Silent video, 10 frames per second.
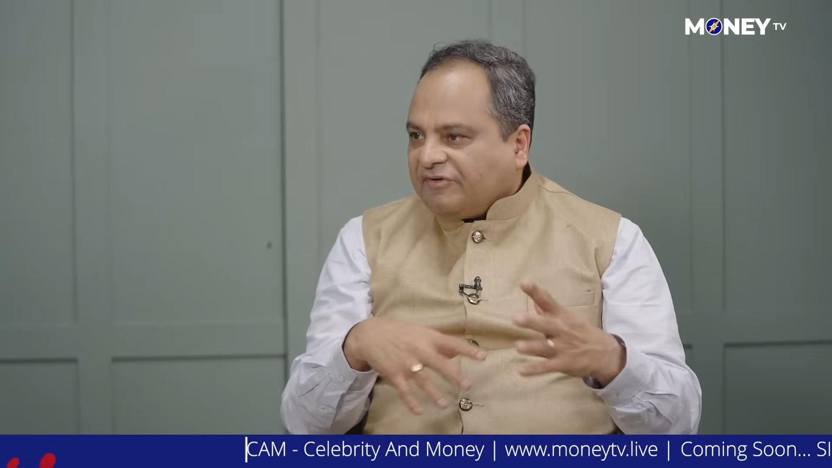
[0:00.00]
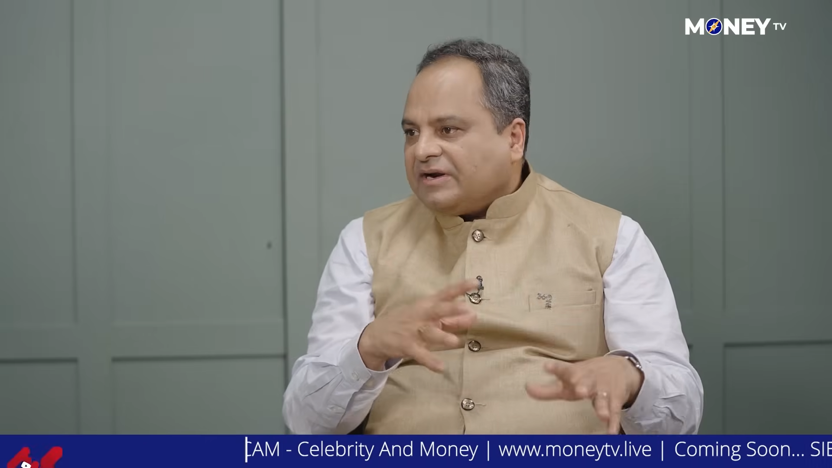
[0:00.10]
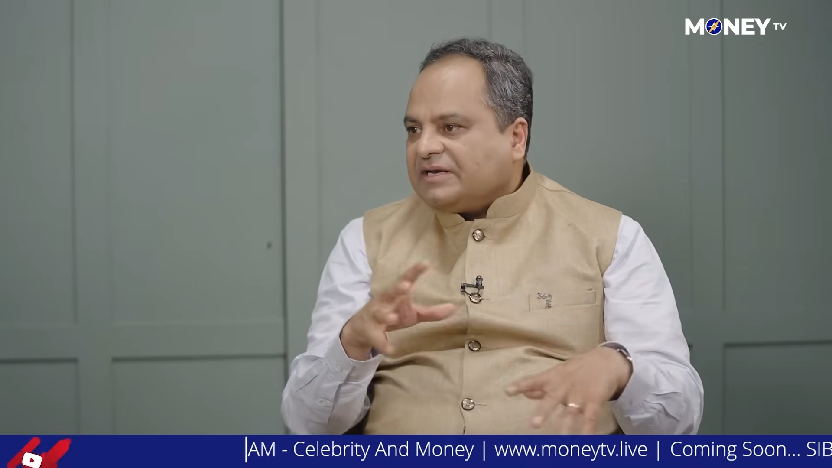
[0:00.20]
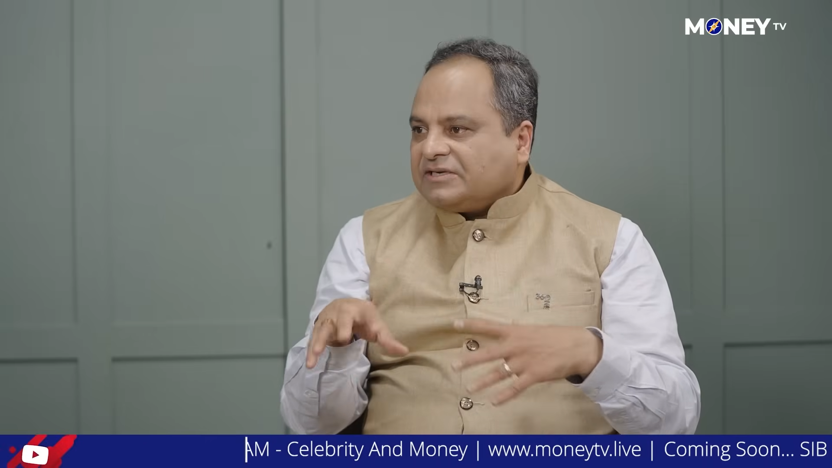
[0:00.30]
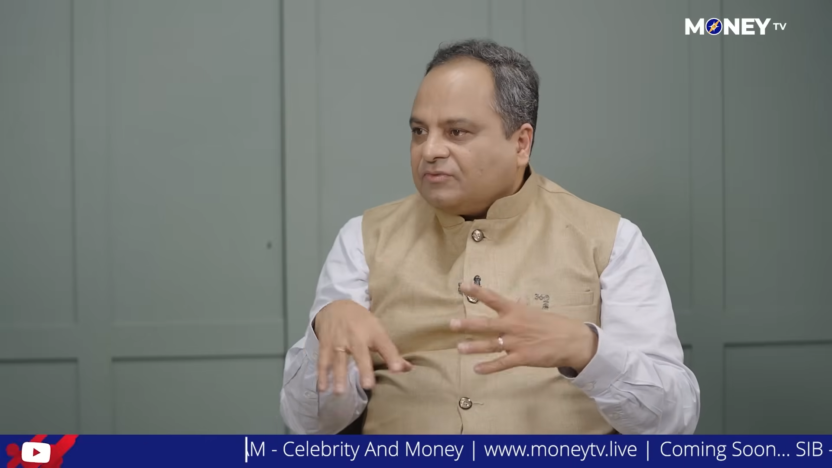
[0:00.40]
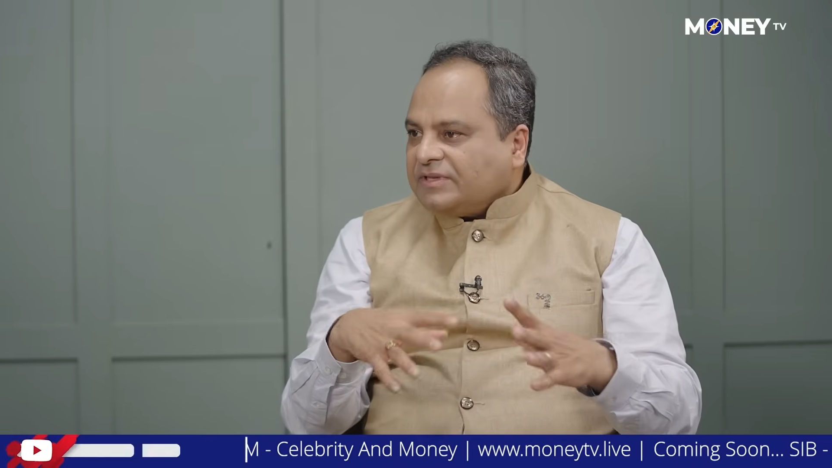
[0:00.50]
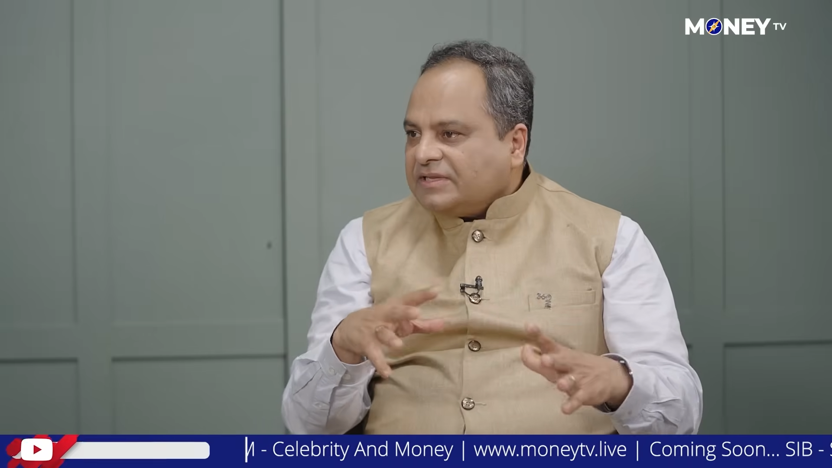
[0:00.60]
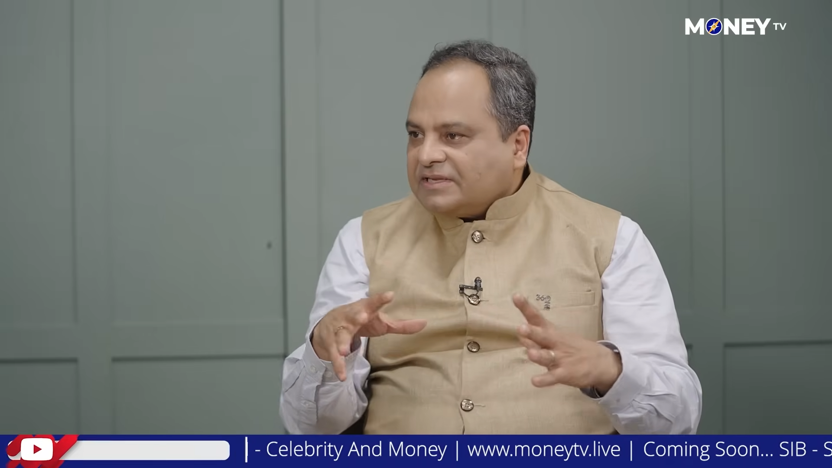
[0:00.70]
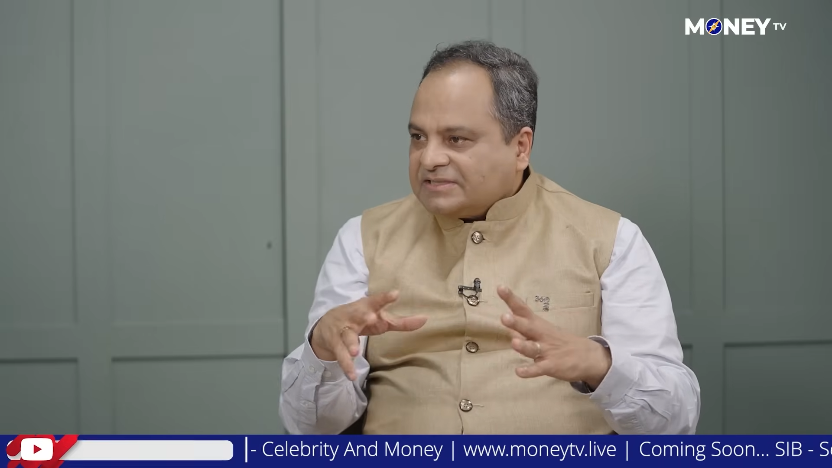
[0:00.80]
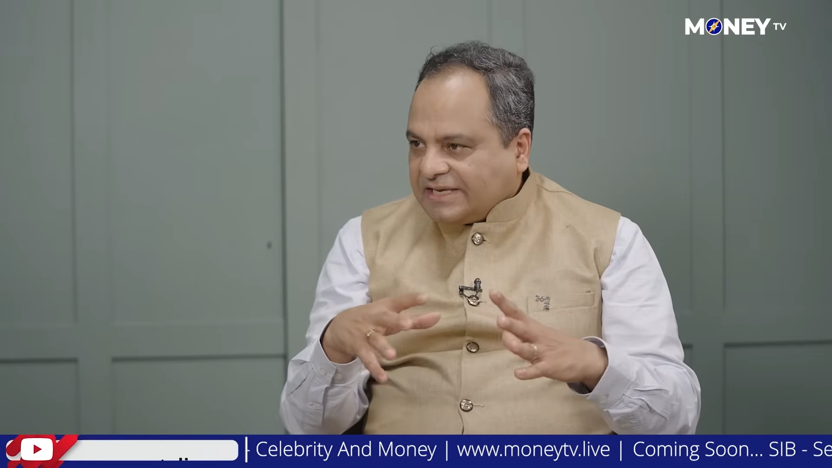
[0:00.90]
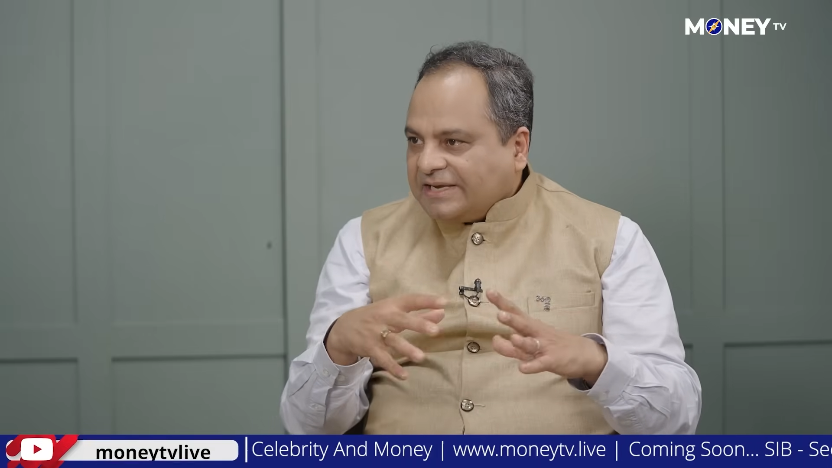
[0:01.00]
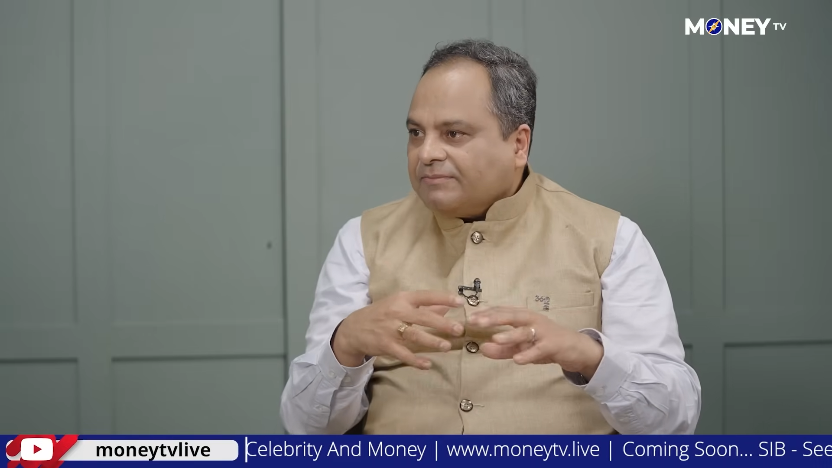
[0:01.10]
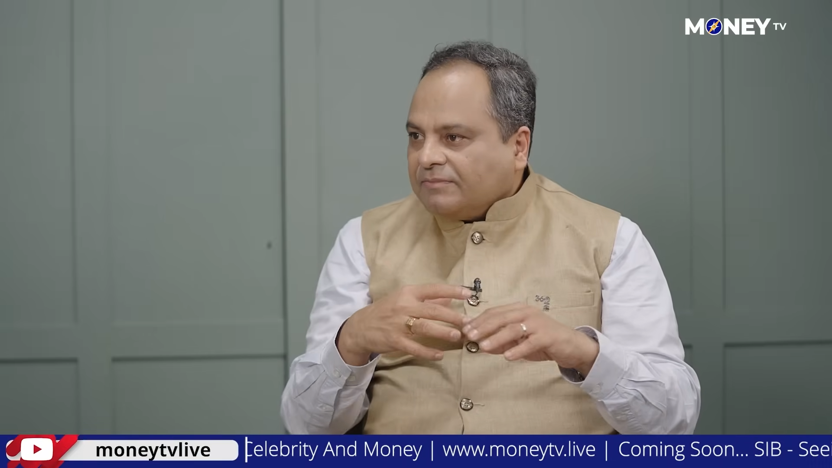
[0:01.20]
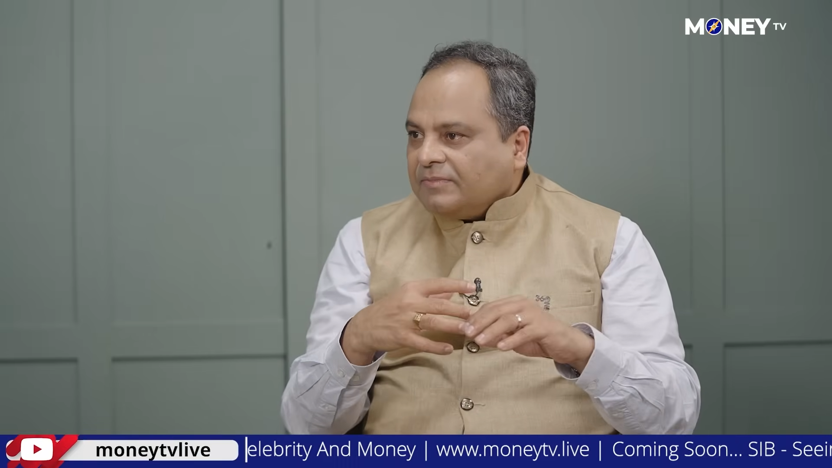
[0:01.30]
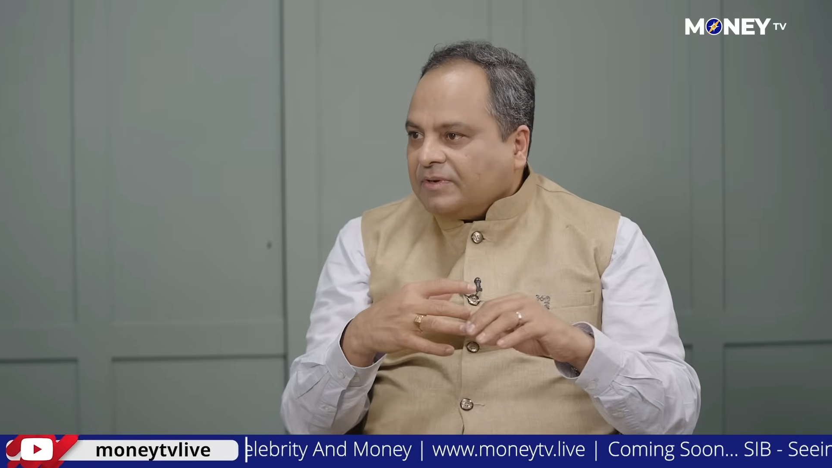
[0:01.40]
fund does it within the scheme,